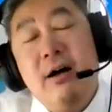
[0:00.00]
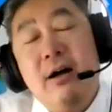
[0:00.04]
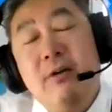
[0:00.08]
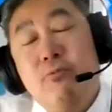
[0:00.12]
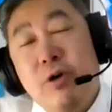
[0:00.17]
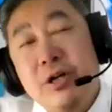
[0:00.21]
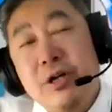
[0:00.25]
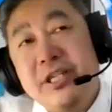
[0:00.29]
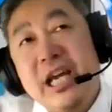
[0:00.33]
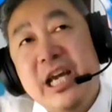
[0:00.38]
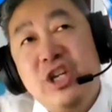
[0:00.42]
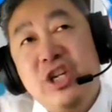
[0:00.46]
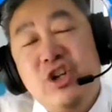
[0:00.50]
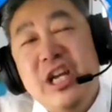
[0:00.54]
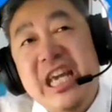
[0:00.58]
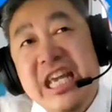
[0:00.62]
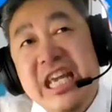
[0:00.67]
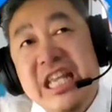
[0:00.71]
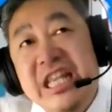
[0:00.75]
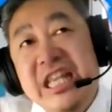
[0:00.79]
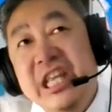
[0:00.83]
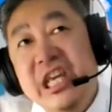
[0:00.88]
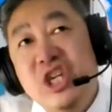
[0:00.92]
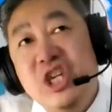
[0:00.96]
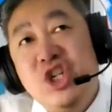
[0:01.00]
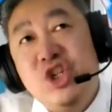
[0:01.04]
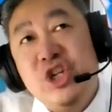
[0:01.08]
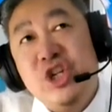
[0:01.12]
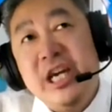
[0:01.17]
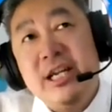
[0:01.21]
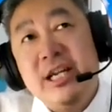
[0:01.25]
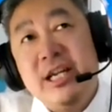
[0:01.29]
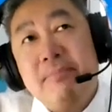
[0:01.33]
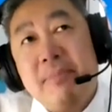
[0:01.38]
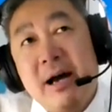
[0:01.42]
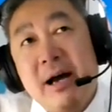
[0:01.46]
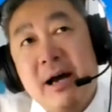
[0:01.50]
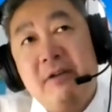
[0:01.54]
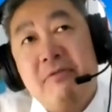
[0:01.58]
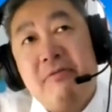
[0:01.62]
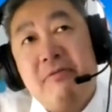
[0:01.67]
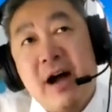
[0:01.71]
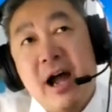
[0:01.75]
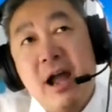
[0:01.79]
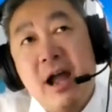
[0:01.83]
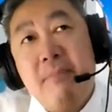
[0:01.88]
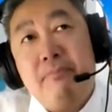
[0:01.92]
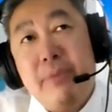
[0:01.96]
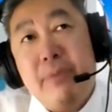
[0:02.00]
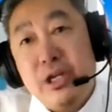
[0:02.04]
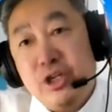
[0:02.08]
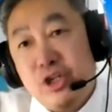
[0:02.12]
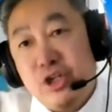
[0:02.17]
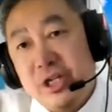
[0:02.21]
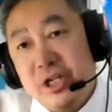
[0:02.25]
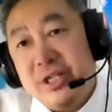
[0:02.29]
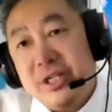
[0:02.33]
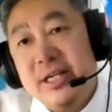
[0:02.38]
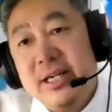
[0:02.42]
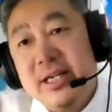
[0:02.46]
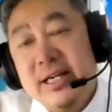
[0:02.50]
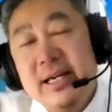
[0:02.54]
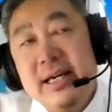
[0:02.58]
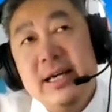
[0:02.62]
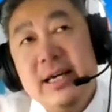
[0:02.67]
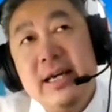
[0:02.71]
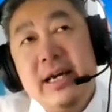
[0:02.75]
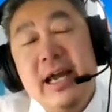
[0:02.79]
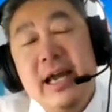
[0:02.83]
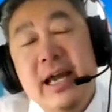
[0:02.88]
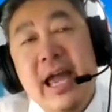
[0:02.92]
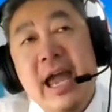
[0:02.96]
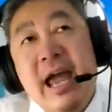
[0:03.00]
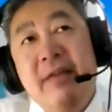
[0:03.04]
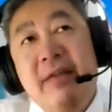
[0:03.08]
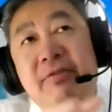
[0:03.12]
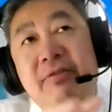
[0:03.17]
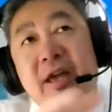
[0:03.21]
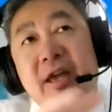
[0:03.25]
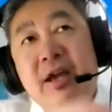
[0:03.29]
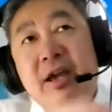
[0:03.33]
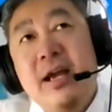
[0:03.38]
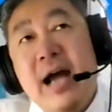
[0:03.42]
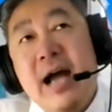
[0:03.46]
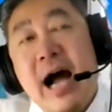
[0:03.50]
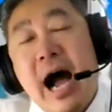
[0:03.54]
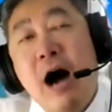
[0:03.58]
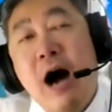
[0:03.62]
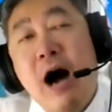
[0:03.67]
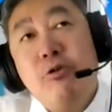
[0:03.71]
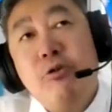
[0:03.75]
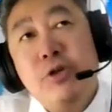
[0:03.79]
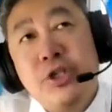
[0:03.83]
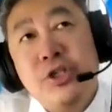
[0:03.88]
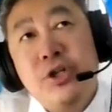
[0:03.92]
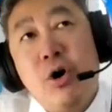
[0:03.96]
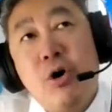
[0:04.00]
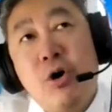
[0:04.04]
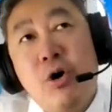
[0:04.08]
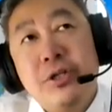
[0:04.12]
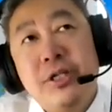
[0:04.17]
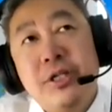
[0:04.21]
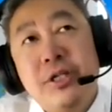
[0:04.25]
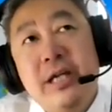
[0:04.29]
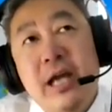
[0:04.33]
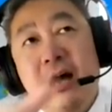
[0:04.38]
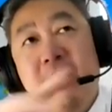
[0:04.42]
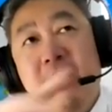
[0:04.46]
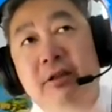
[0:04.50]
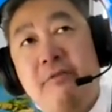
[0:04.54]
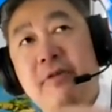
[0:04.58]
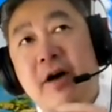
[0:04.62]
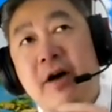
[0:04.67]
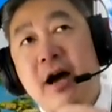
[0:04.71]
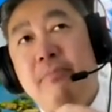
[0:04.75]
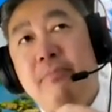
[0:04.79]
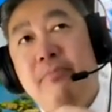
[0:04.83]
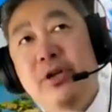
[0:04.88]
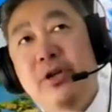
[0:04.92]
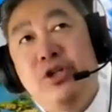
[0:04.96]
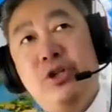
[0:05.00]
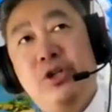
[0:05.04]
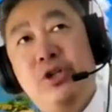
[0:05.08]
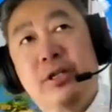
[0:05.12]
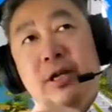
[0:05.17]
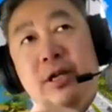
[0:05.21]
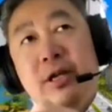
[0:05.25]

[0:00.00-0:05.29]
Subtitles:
was actually initiated by the fire brigade, and they outsourced, the fire brigade.